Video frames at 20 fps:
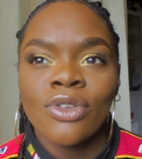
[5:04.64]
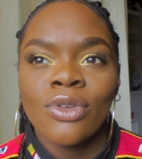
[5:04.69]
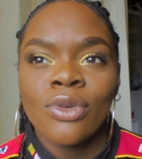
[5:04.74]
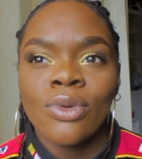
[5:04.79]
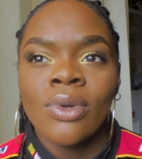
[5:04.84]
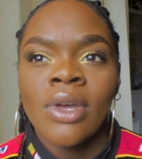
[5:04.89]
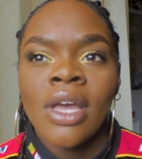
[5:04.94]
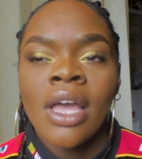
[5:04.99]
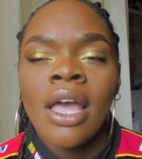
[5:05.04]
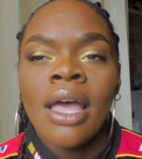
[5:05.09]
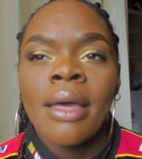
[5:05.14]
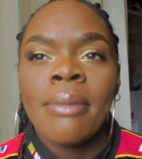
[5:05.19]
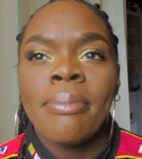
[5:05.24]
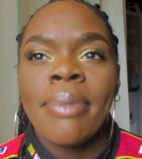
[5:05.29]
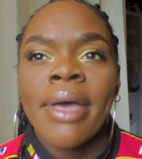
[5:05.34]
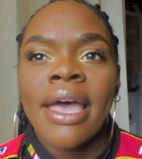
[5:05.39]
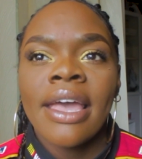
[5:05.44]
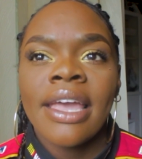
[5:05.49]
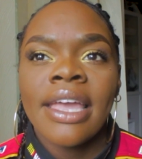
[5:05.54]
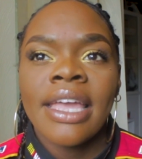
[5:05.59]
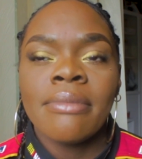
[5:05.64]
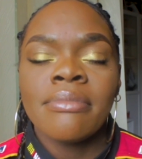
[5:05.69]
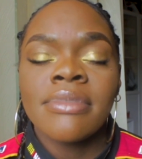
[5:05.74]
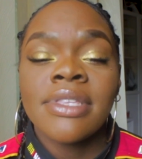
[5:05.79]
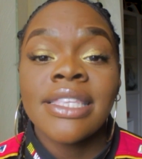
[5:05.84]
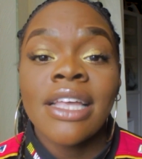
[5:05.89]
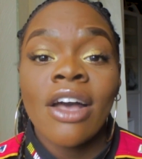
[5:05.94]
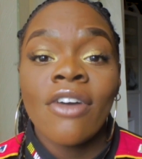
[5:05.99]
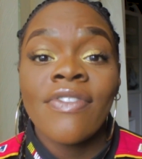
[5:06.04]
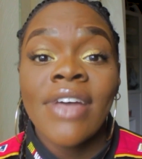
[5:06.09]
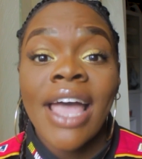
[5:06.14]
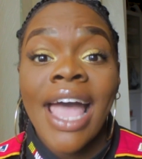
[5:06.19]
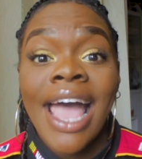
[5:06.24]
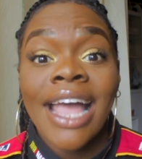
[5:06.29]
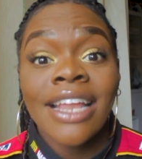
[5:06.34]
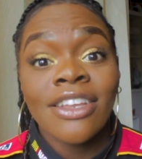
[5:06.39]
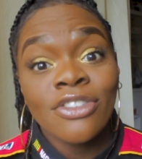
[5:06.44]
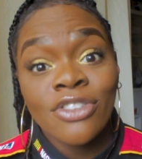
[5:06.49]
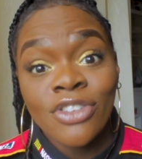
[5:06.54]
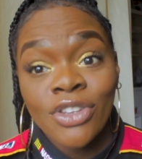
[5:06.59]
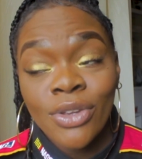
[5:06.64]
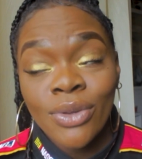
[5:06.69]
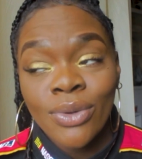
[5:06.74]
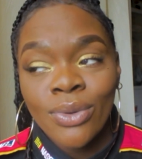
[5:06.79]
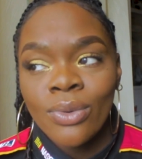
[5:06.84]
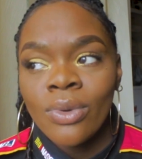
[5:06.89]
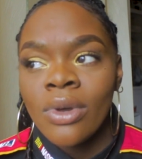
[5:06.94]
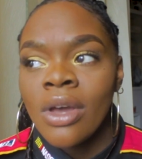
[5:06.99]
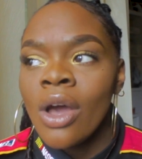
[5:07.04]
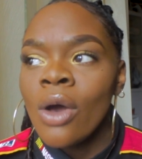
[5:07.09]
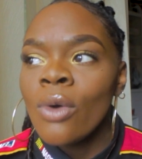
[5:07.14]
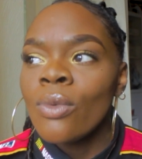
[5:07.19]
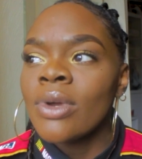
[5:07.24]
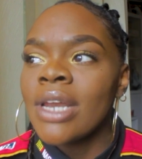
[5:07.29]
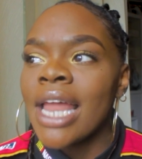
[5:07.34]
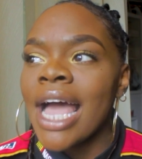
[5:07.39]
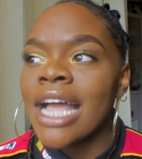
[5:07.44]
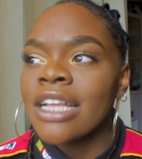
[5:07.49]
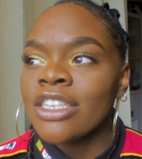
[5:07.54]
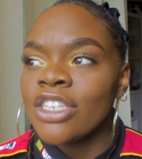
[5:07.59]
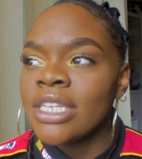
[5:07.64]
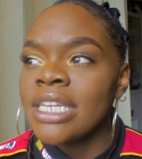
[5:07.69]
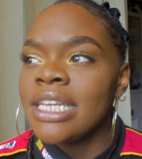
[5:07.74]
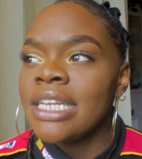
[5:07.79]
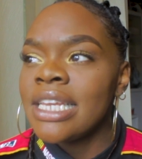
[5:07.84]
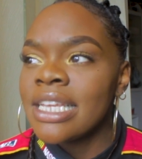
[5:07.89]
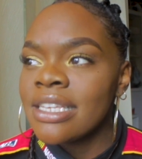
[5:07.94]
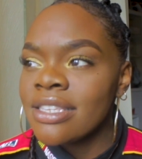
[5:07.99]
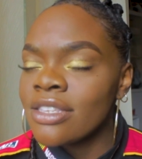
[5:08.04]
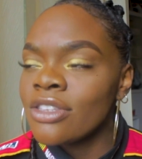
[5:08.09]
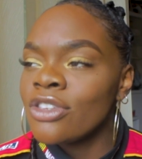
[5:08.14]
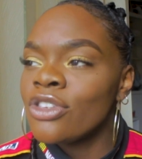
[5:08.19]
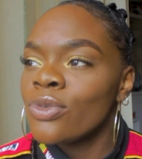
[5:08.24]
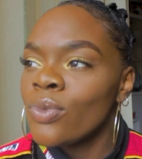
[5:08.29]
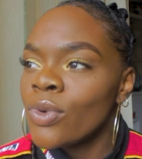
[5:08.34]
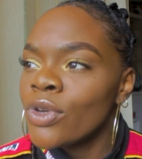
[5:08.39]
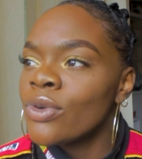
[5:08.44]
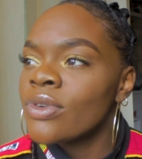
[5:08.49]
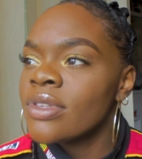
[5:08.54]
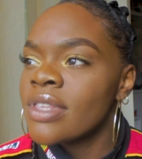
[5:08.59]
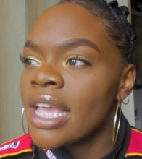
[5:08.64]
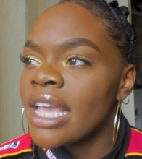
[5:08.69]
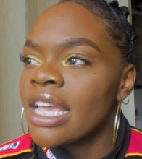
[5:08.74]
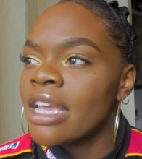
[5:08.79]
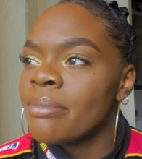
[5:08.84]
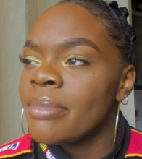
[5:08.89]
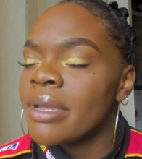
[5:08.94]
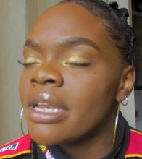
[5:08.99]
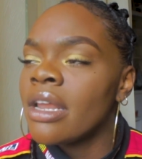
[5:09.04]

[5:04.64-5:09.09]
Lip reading: to better himself and you will actually listen to what you're saying and